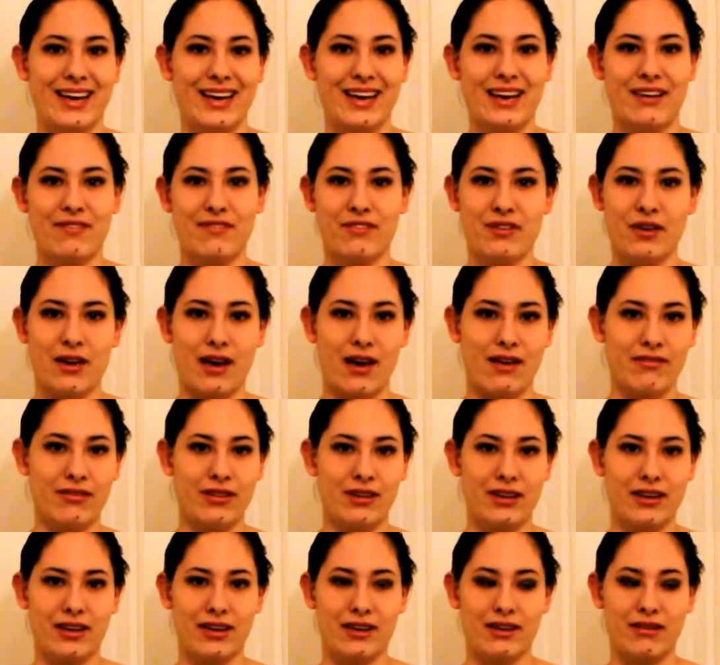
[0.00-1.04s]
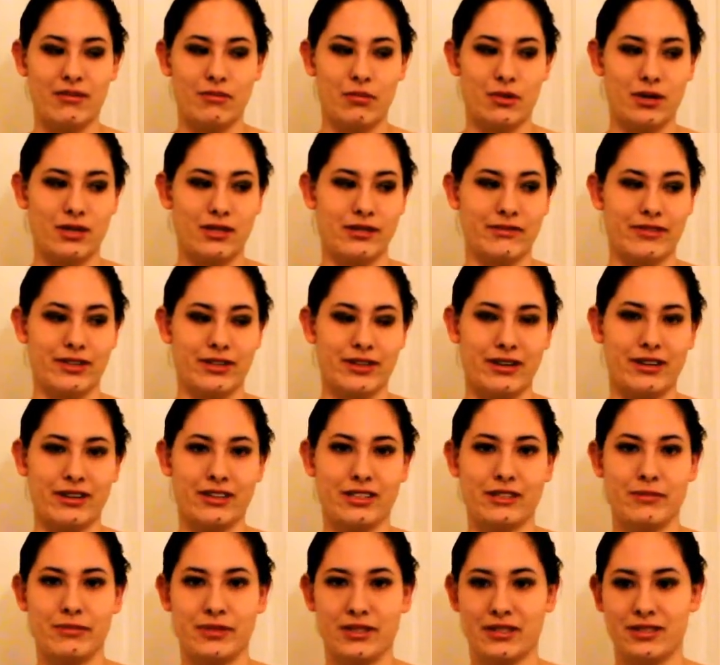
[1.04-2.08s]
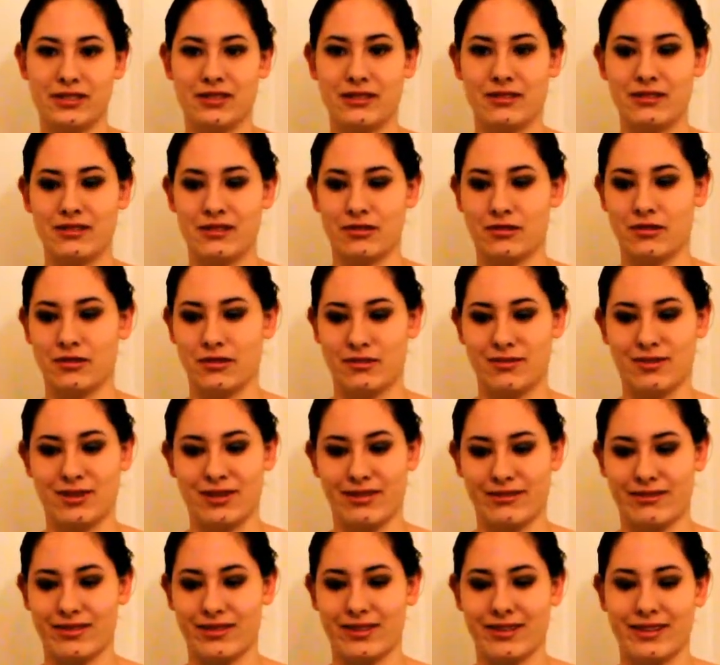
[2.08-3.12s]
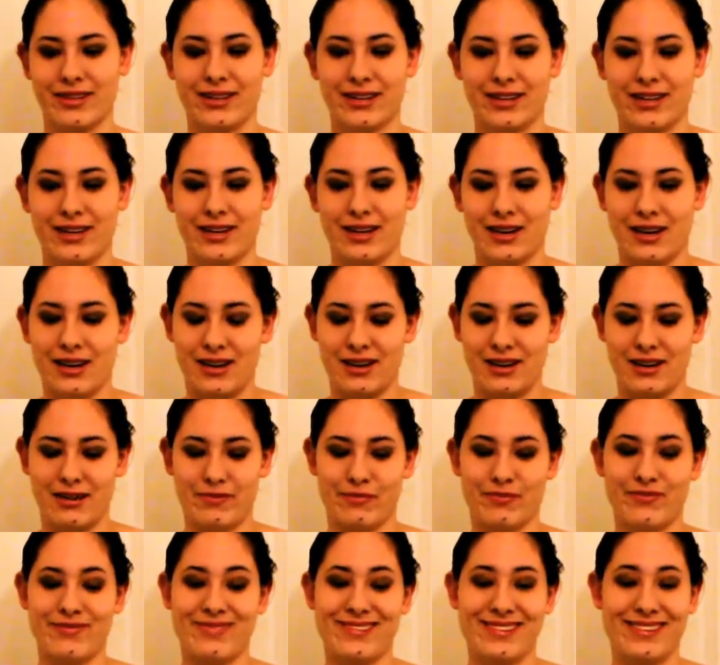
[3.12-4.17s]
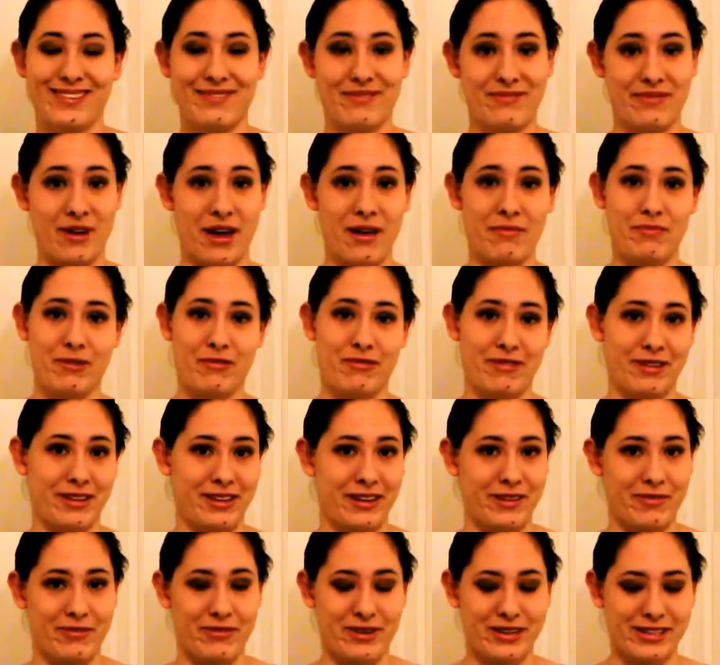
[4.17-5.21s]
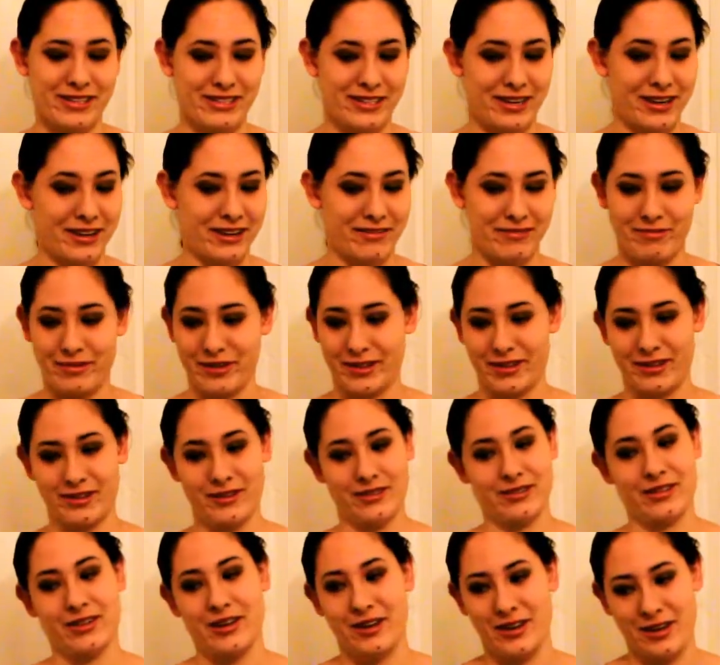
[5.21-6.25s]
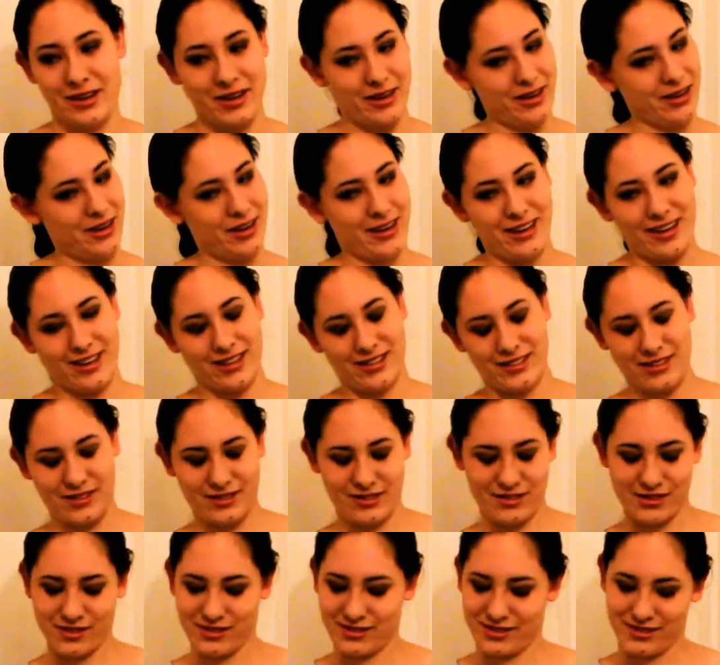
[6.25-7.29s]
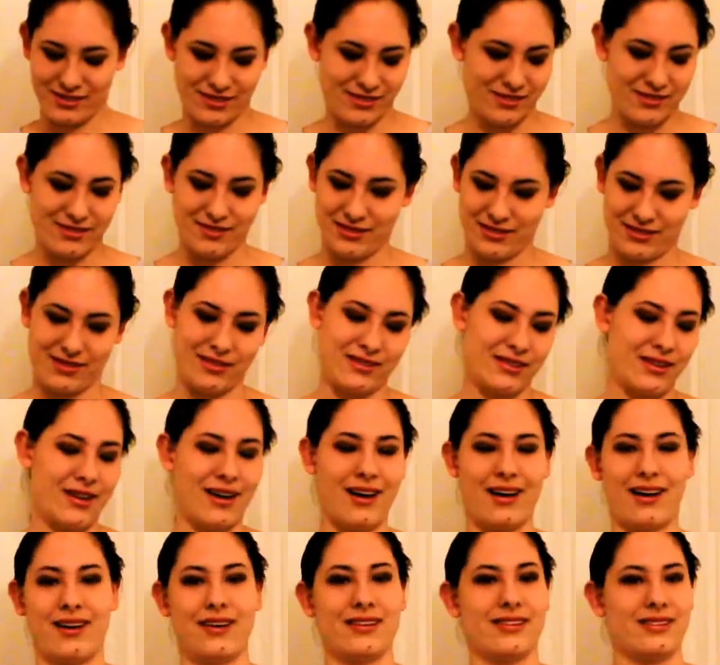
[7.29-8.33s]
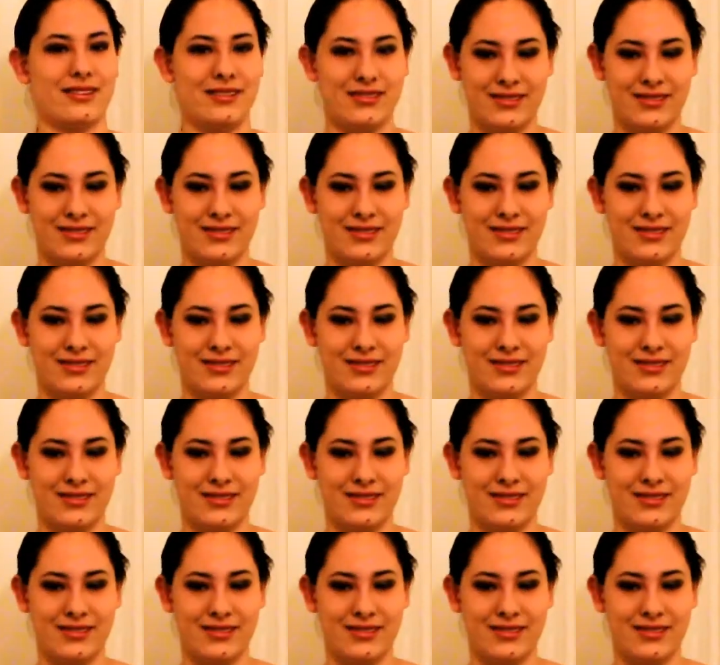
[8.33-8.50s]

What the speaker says: if you have any words of encouragement or whatever, I'd be really appreciative, because it's just yeah.